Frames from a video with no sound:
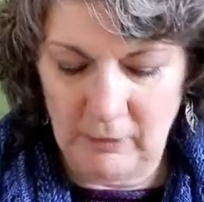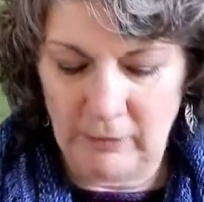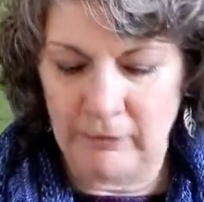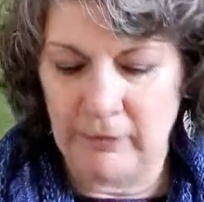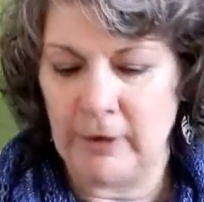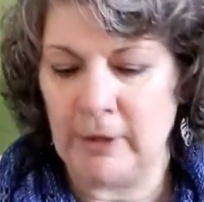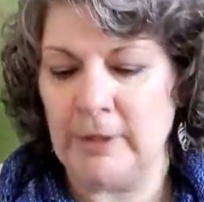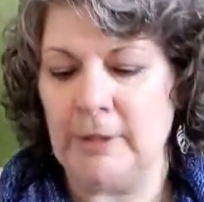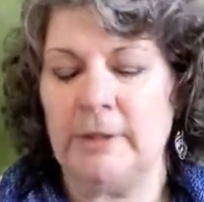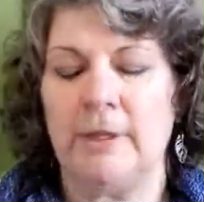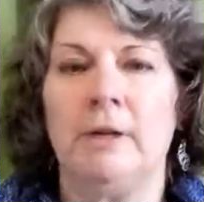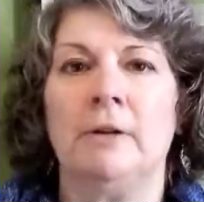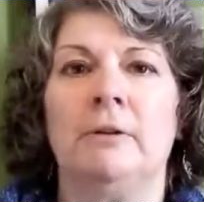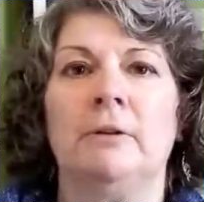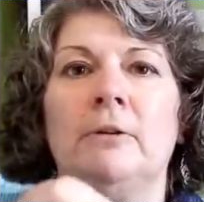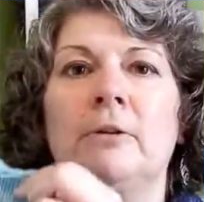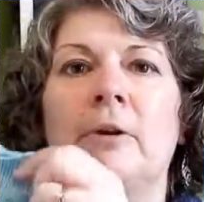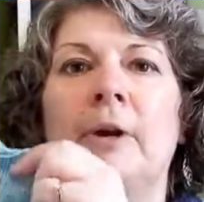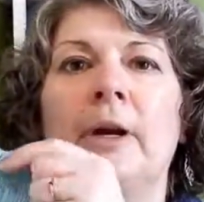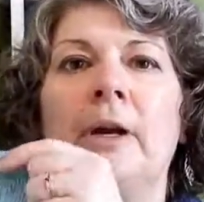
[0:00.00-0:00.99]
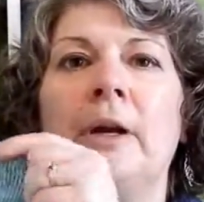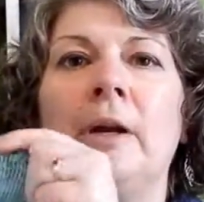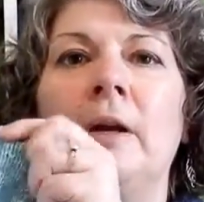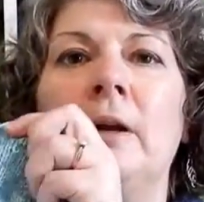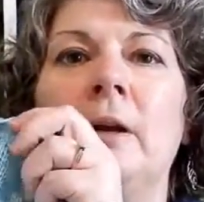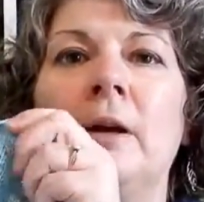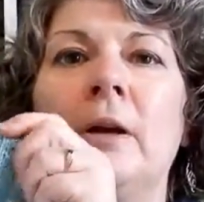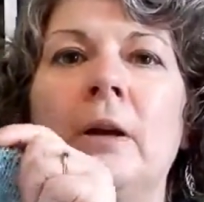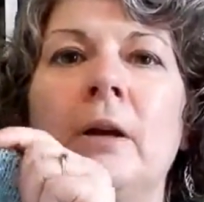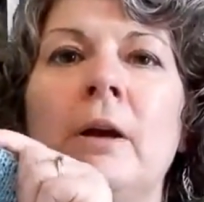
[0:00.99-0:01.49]
a very subtle
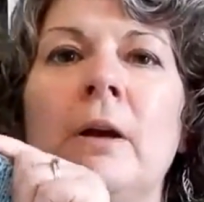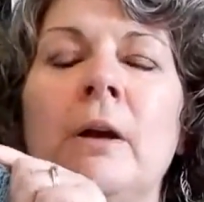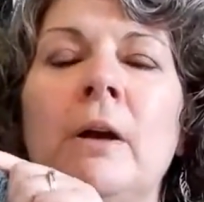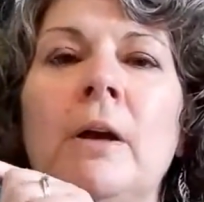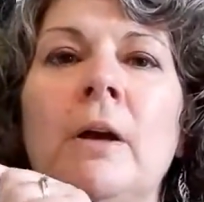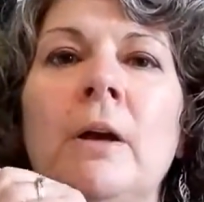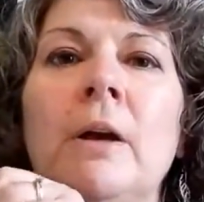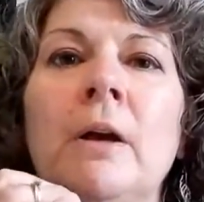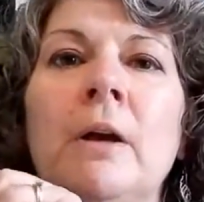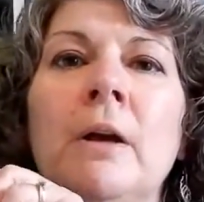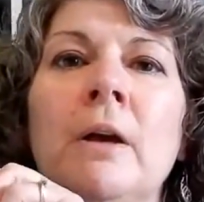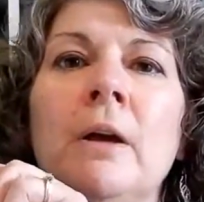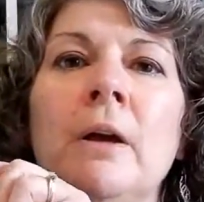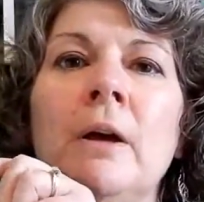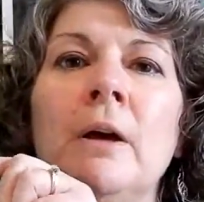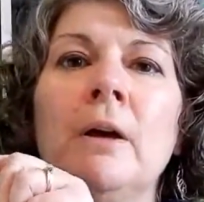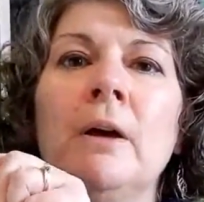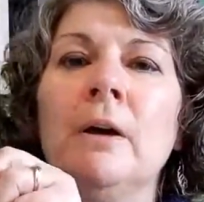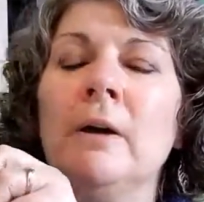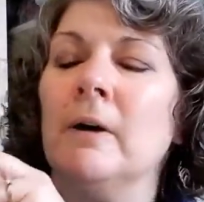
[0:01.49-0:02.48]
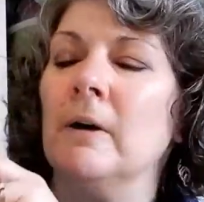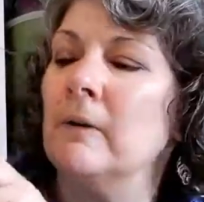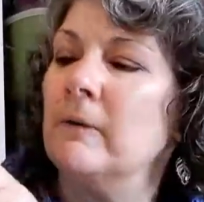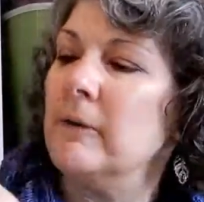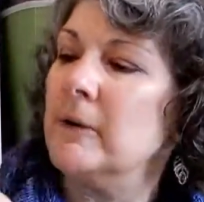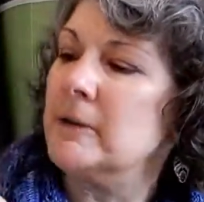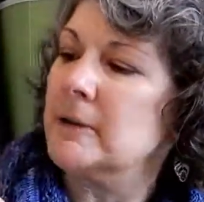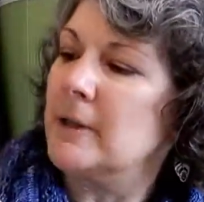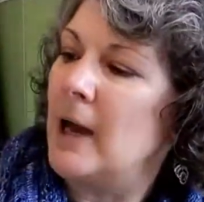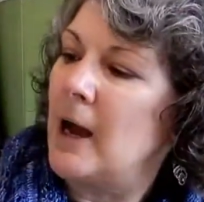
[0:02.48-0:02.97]
gradient
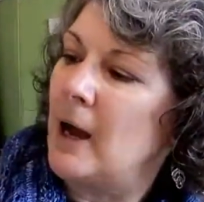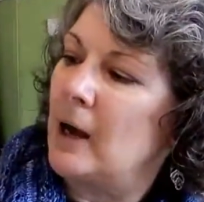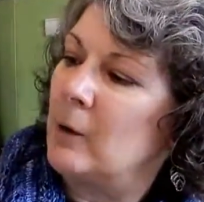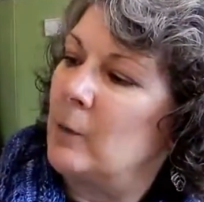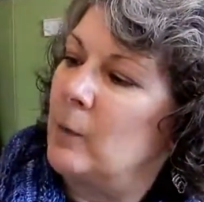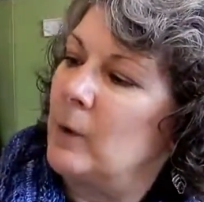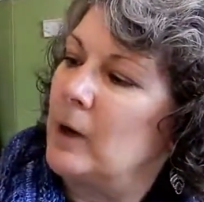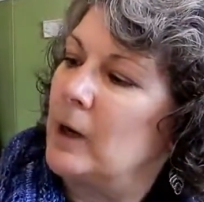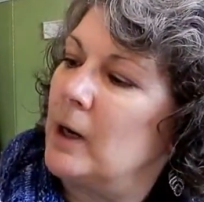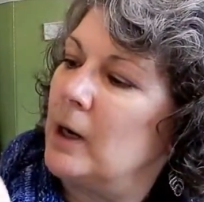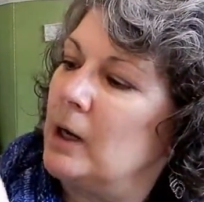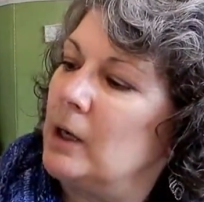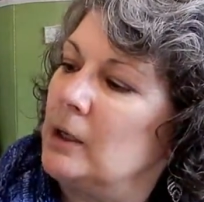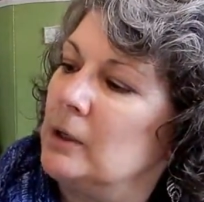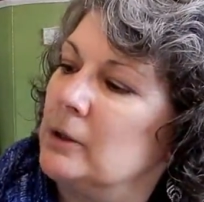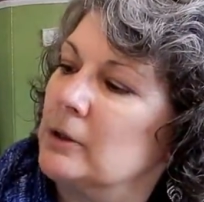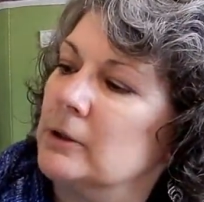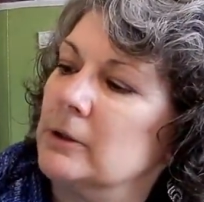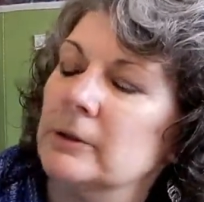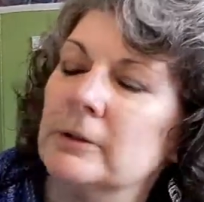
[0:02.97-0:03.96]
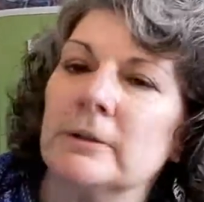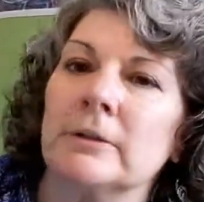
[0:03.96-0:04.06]
of this aqua color.